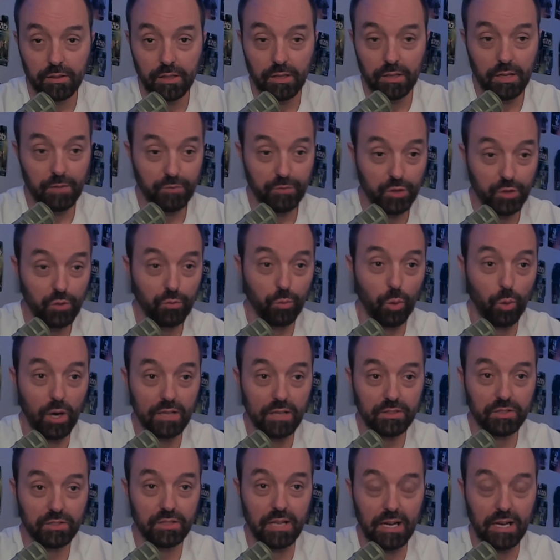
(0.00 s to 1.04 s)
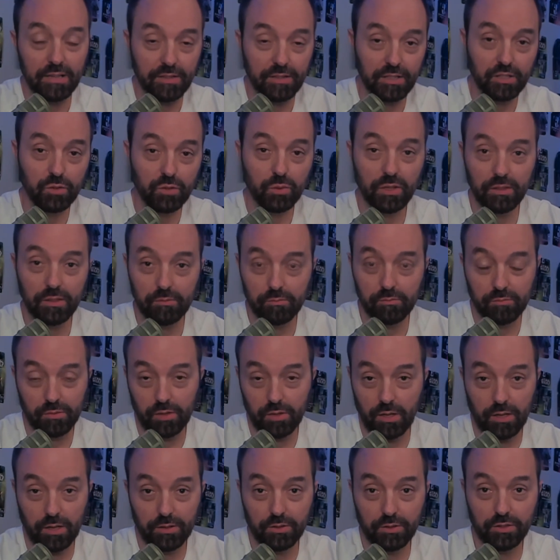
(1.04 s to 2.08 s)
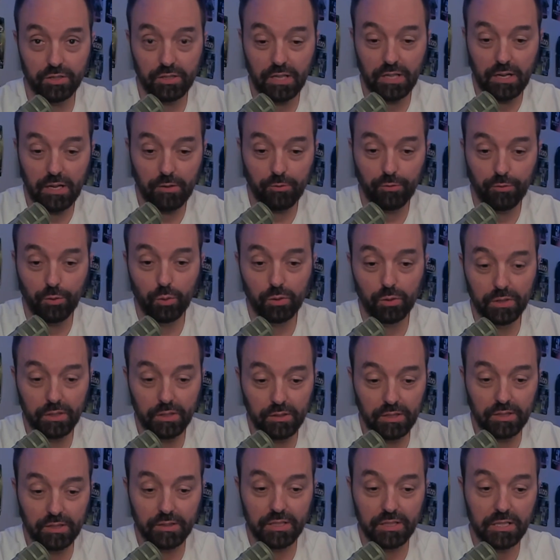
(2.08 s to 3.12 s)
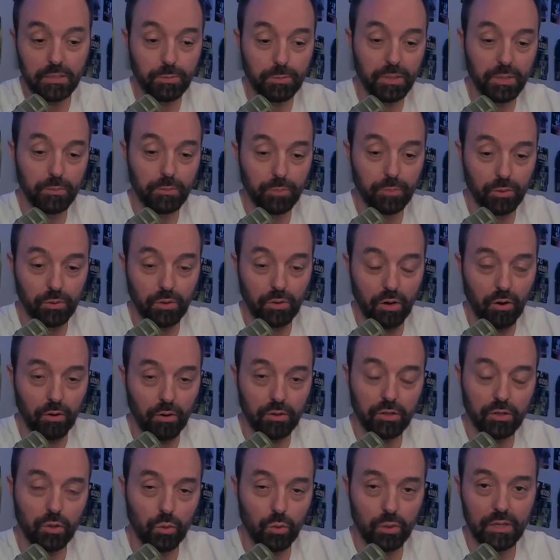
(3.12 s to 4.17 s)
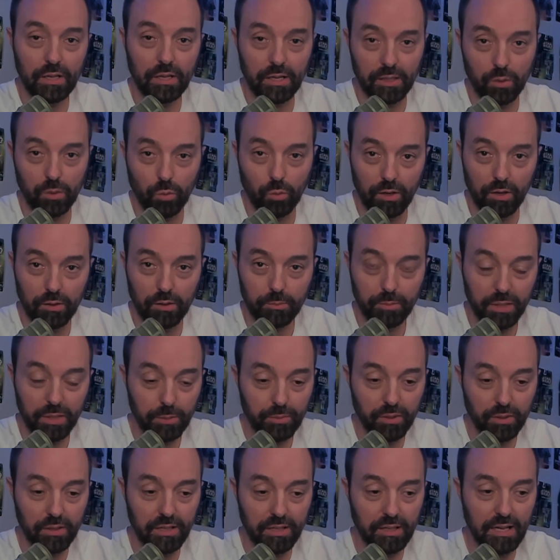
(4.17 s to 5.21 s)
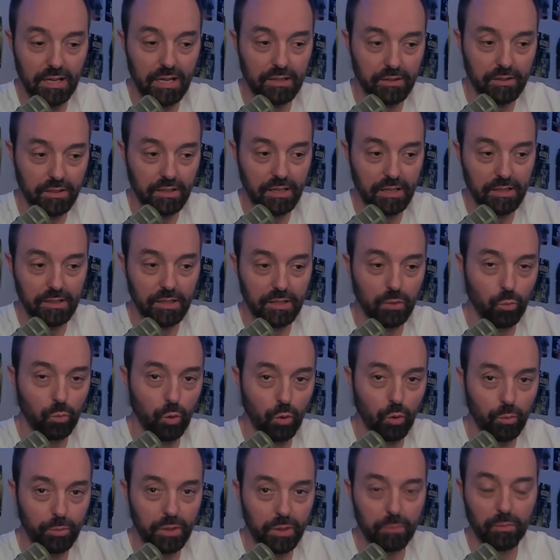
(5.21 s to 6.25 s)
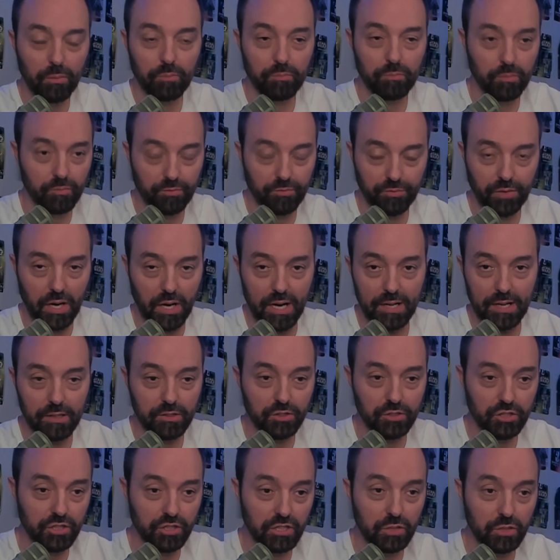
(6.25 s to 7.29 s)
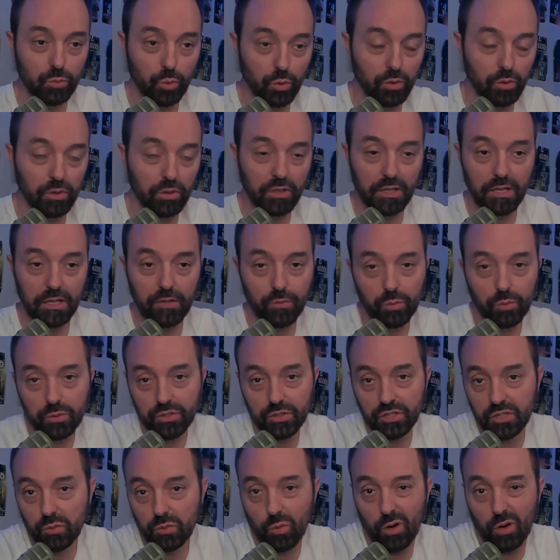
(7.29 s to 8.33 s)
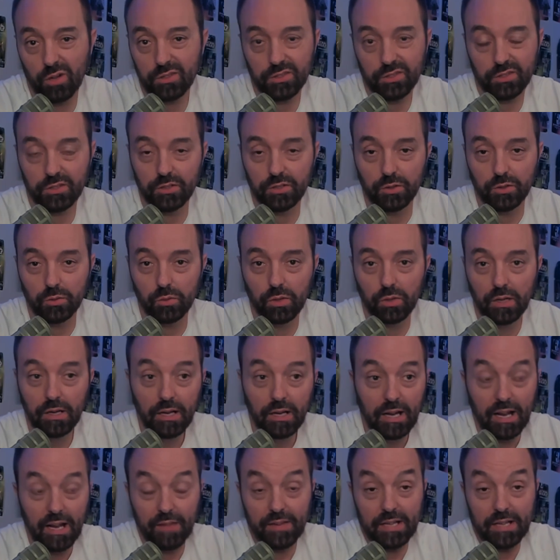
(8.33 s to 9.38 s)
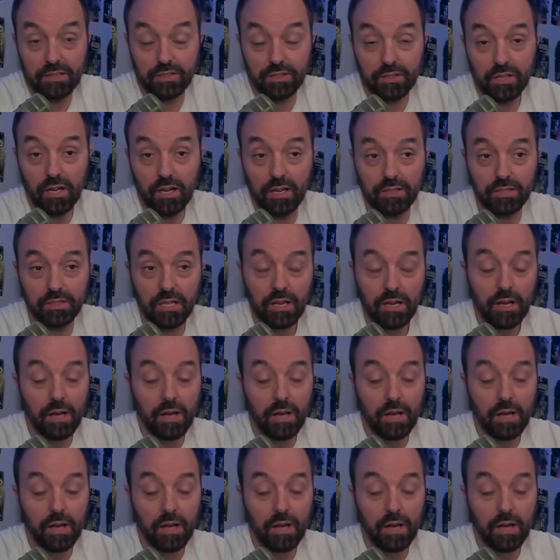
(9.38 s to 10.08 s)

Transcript: If you've watched that, then you can understand fully that these people aren't going anywhere. People like Kathleen Kennedy won't be fired. She will leave when she wants to. And that sucks.